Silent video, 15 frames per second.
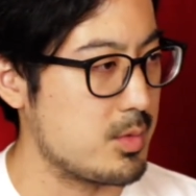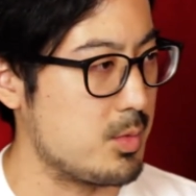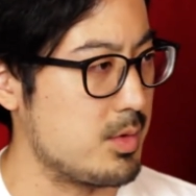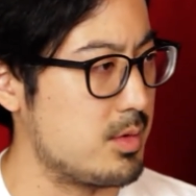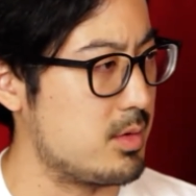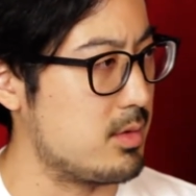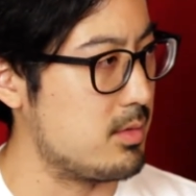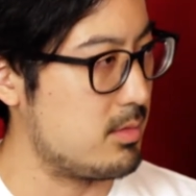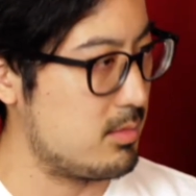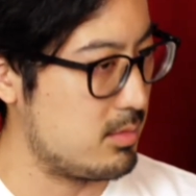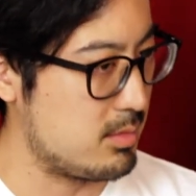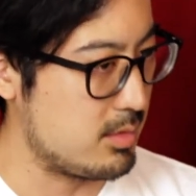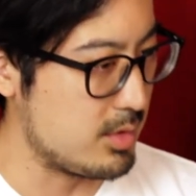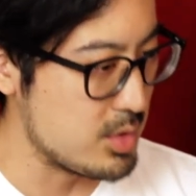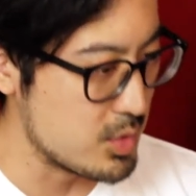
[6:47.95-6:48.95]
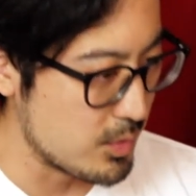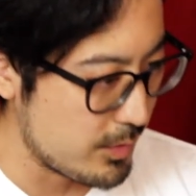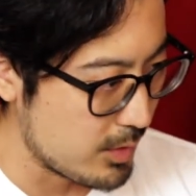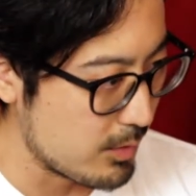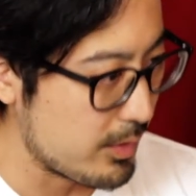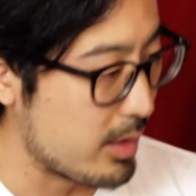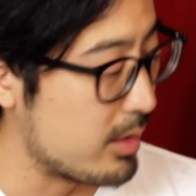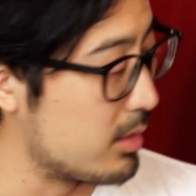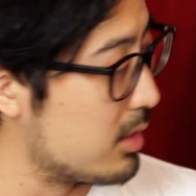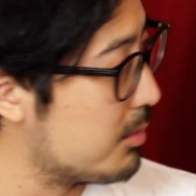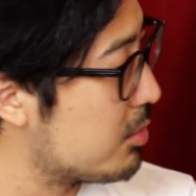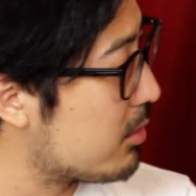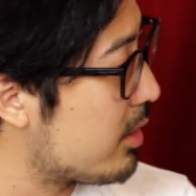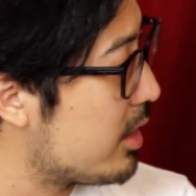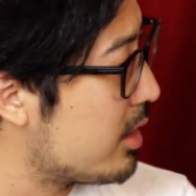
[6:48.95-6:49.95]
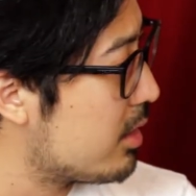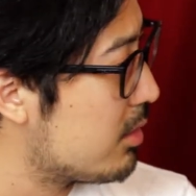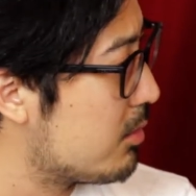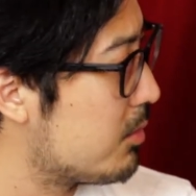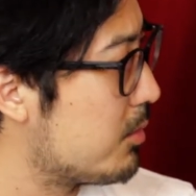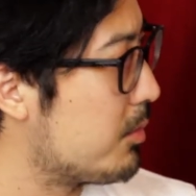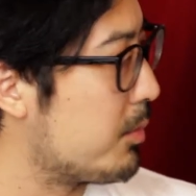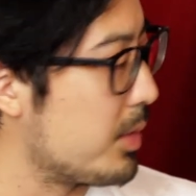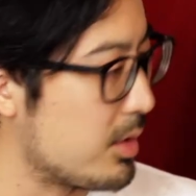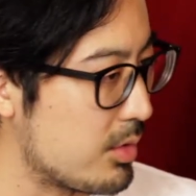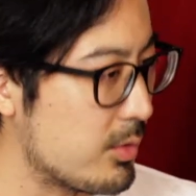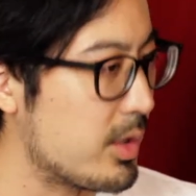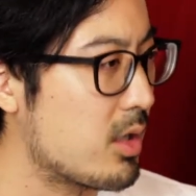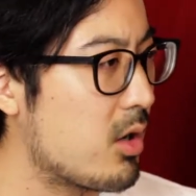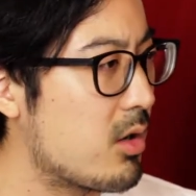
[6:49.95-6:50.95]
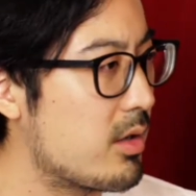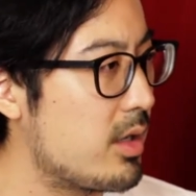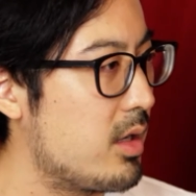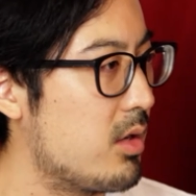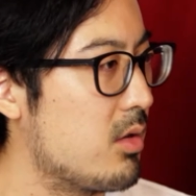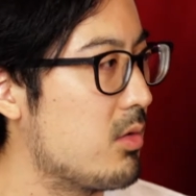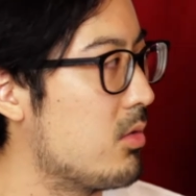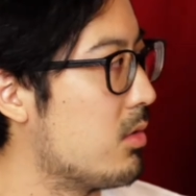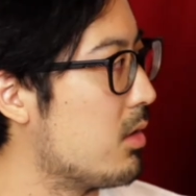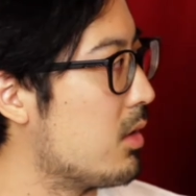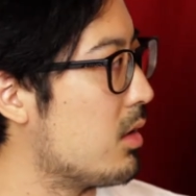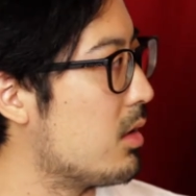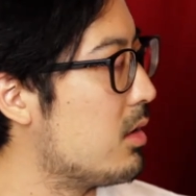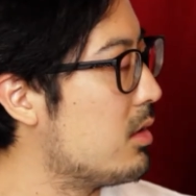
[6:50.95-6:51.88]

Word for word: was did you feel very liberated doing art here or?